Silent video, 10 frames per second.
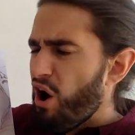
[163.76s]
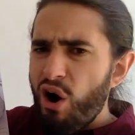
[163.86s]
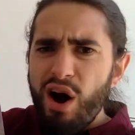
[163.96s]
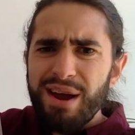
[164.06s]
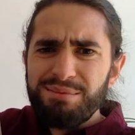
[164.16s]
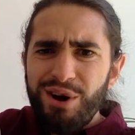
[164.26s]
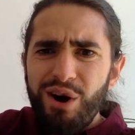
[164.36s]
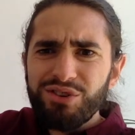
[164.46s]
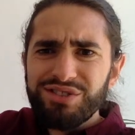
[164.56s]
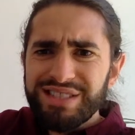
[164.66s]
I'm
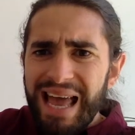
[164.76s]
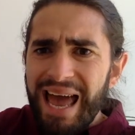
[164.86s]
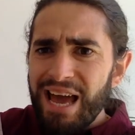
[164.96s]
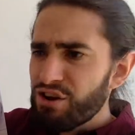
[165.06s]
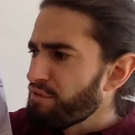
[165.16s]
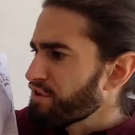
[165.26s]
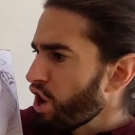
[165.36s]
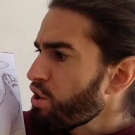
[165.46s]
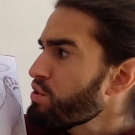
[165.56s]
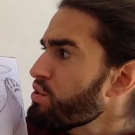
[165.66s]
not scared of
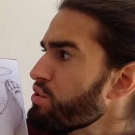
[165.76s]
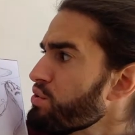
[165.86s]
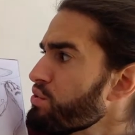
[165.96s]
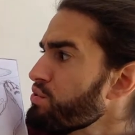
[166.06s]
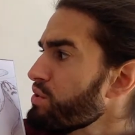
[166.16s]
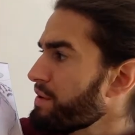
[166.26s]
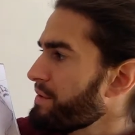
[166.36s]
you.